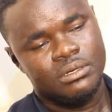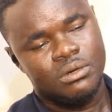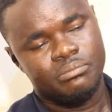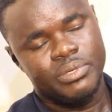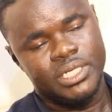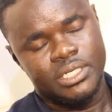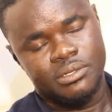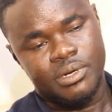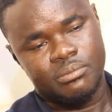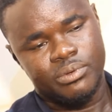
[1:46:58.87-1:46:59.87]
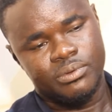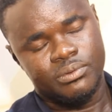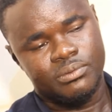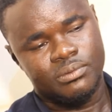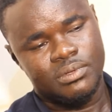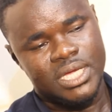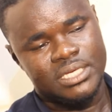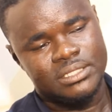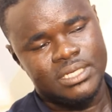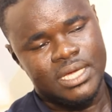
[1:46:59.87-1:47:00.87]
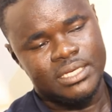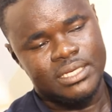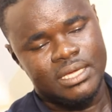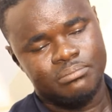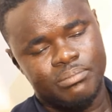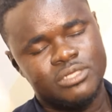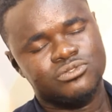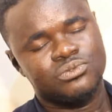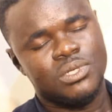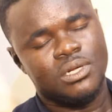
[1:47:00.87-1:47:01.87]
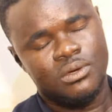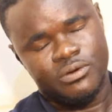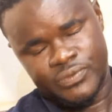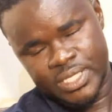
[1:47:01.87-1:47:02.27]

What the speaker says: company in Krampono, I passed through a lot of